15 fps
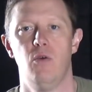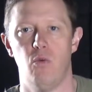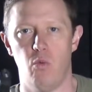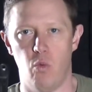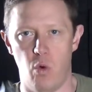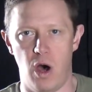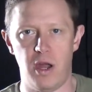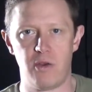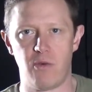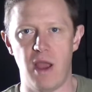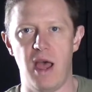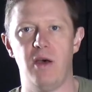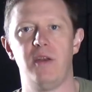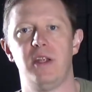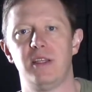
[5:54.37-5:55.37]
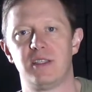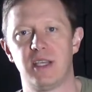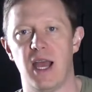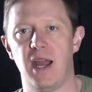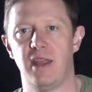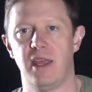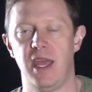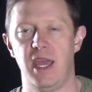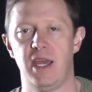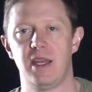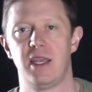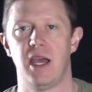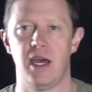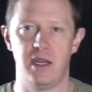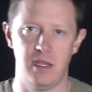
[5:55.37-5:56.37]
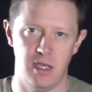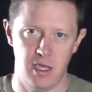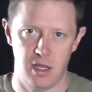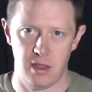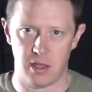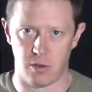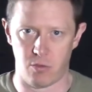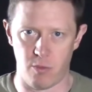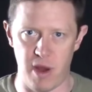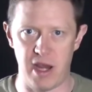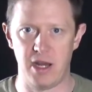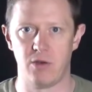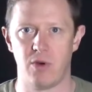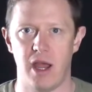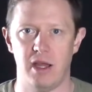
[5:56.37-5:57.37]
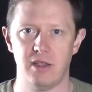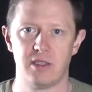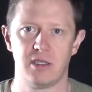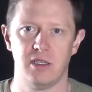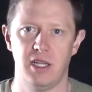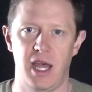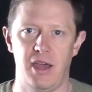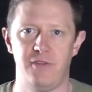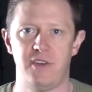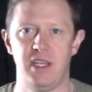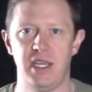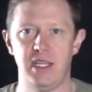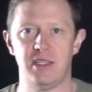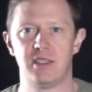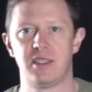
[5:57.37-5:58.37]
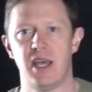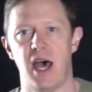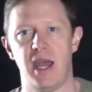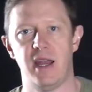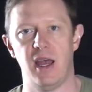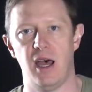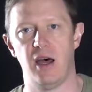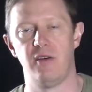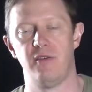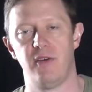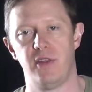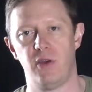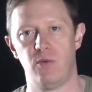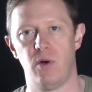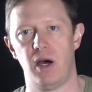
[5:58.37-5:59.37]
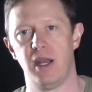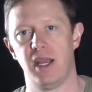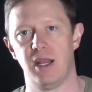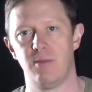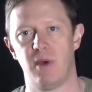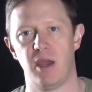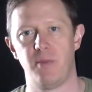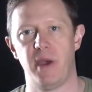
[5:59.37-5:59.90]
1 round inside of the handgun, the remaining rounds left inside of the one in my